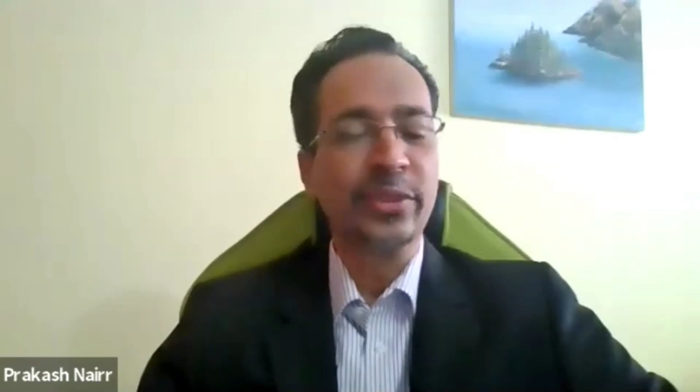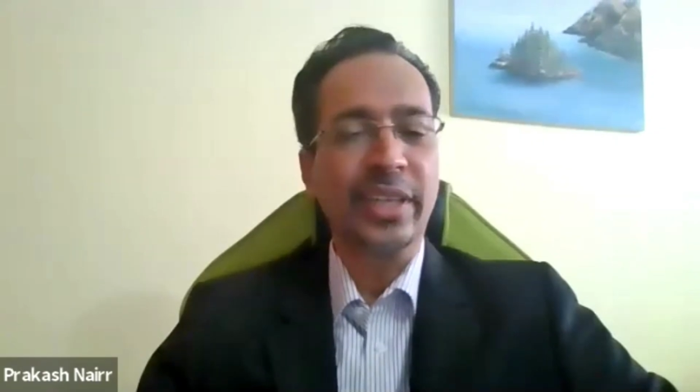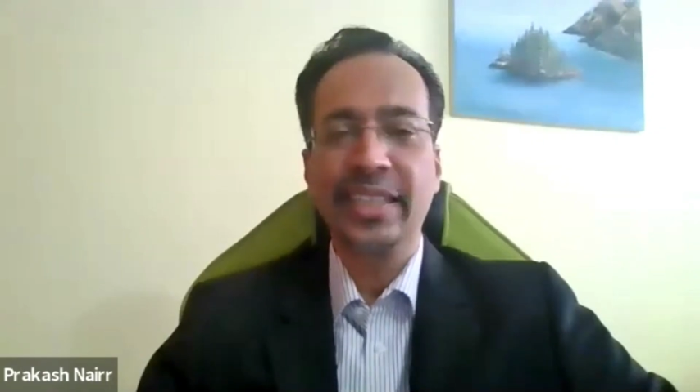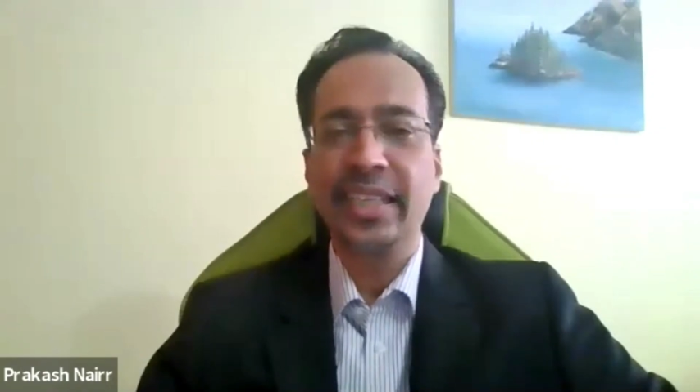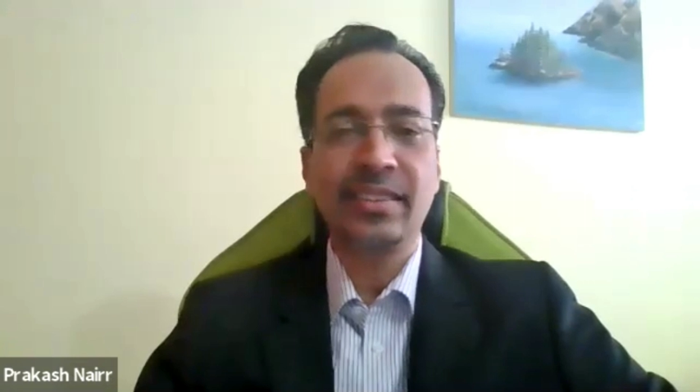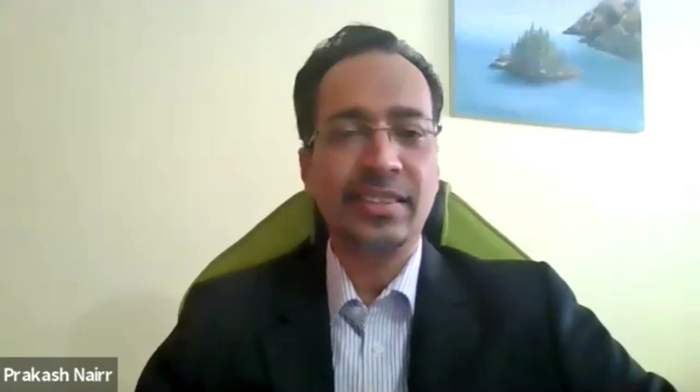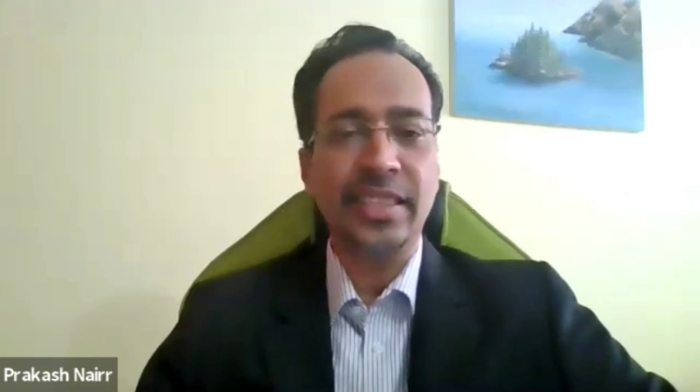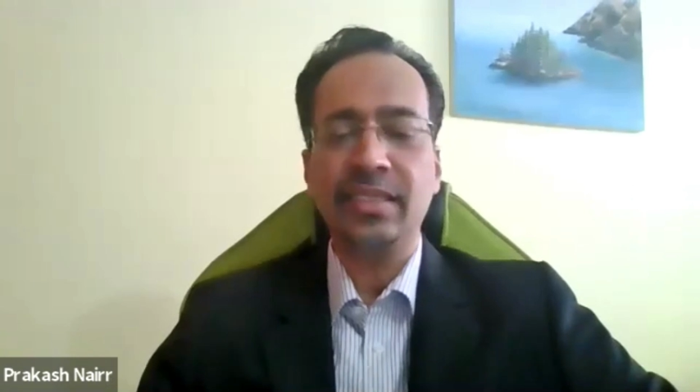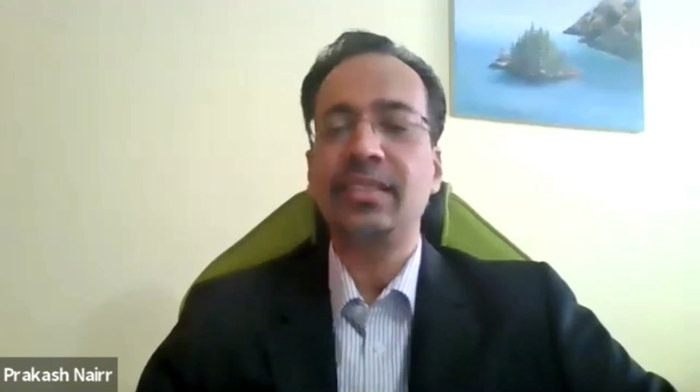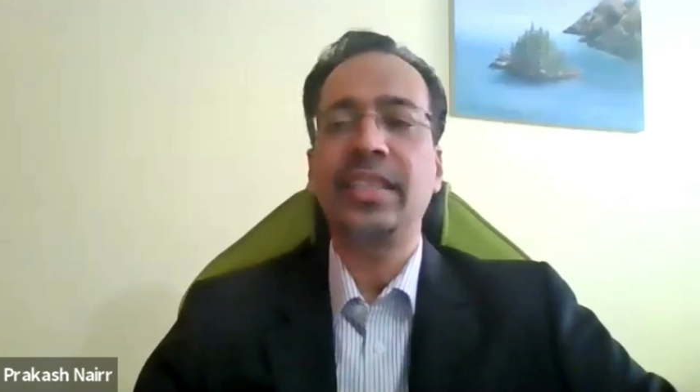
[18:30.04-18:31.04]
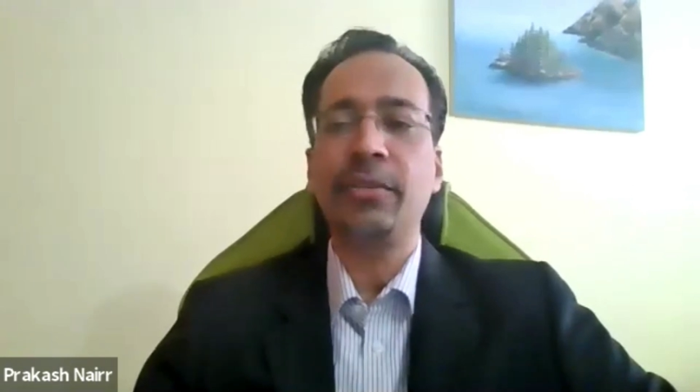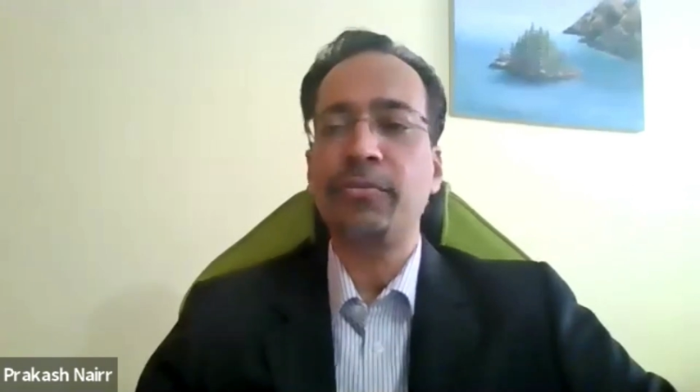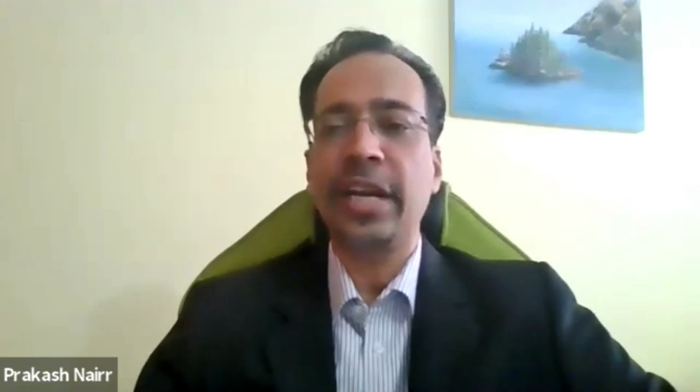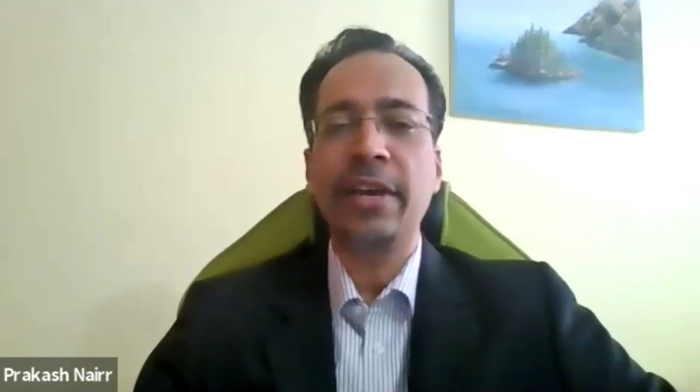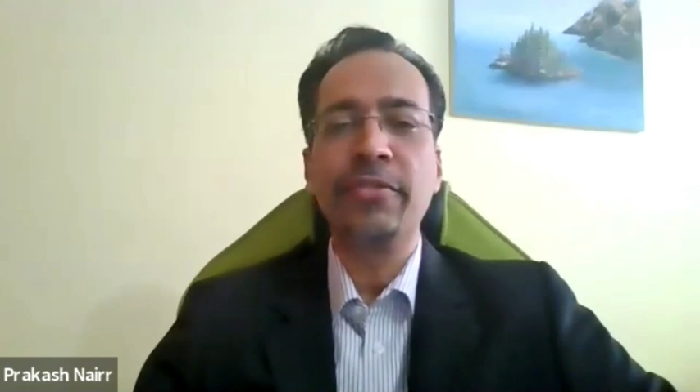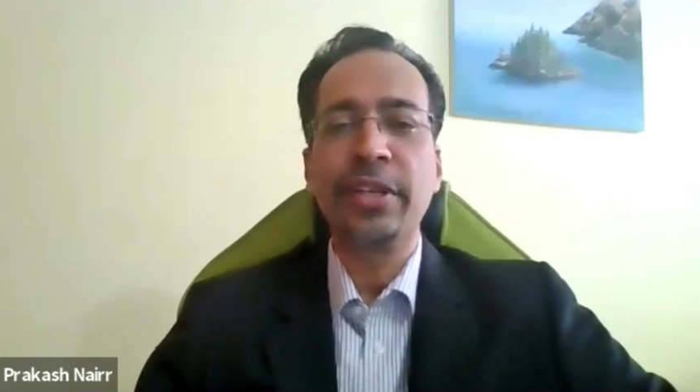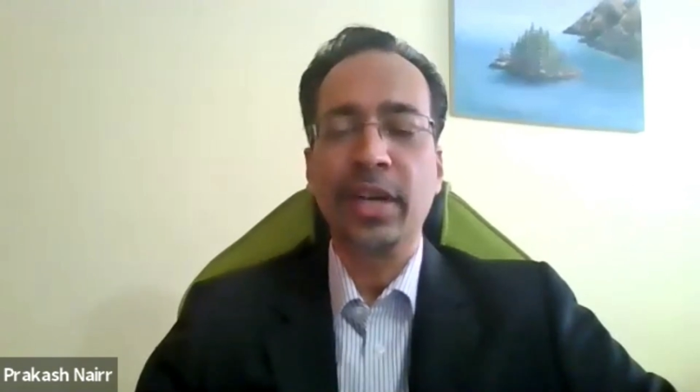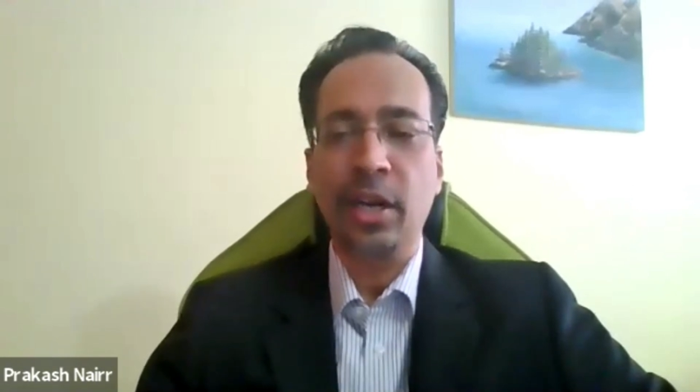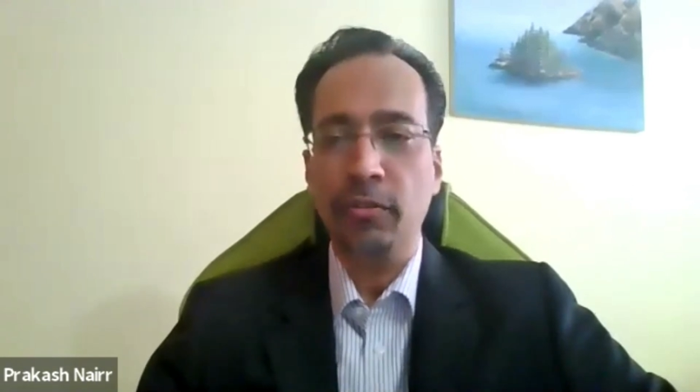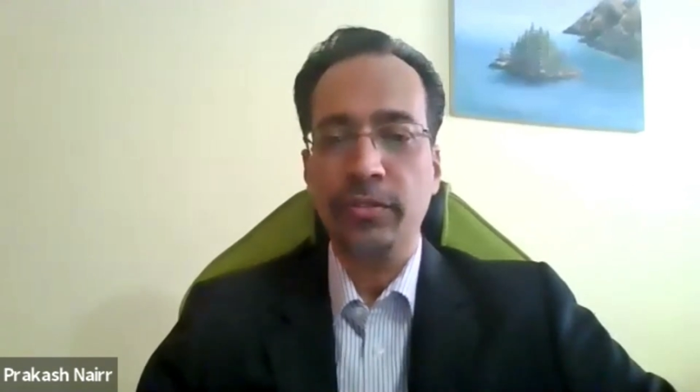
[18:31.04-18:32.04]
Bindu, and that's there for every
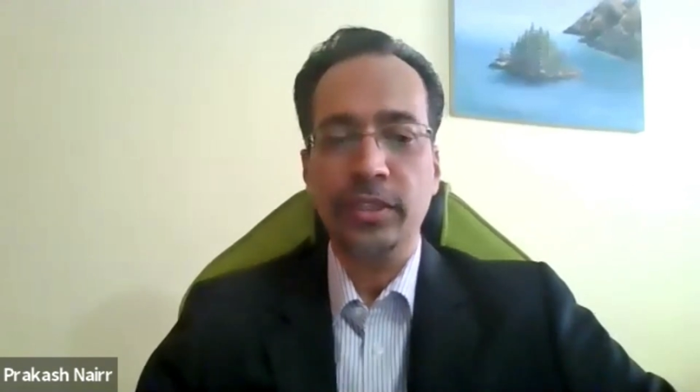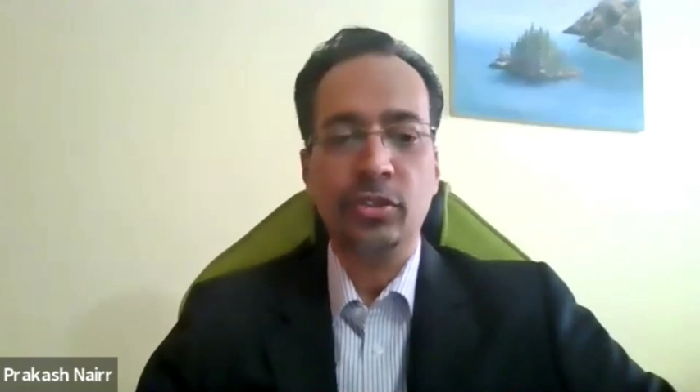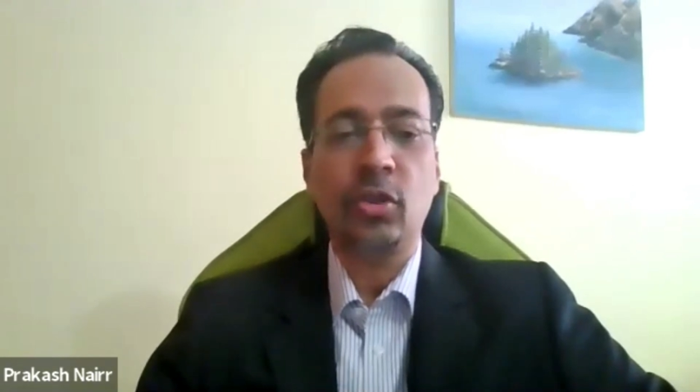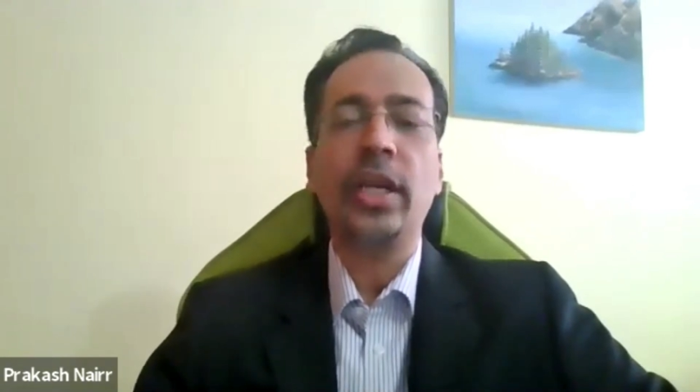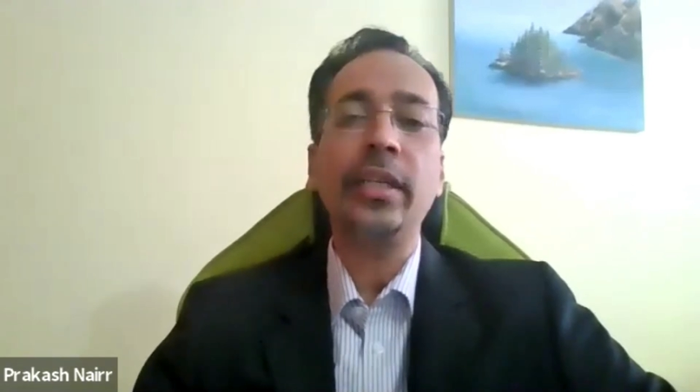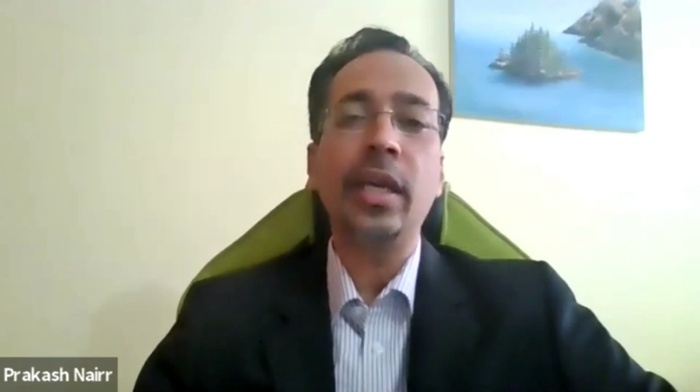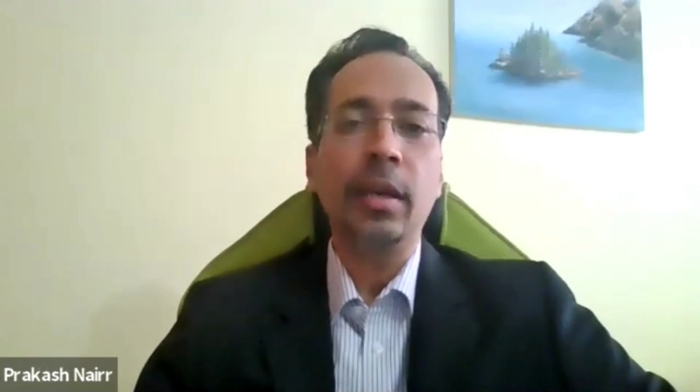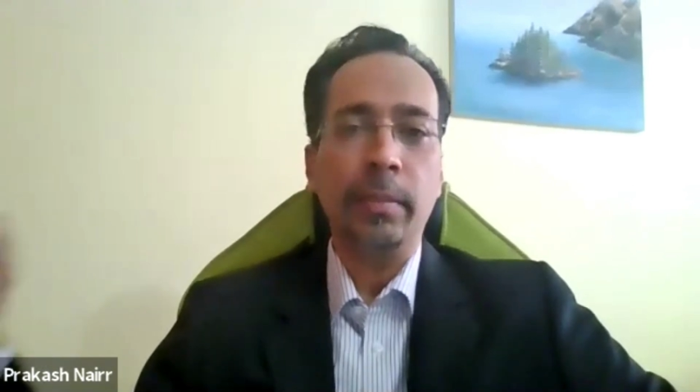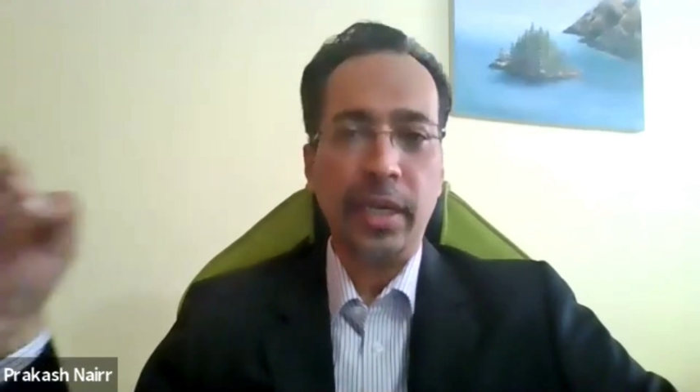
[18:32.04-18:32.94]
one of us. All right.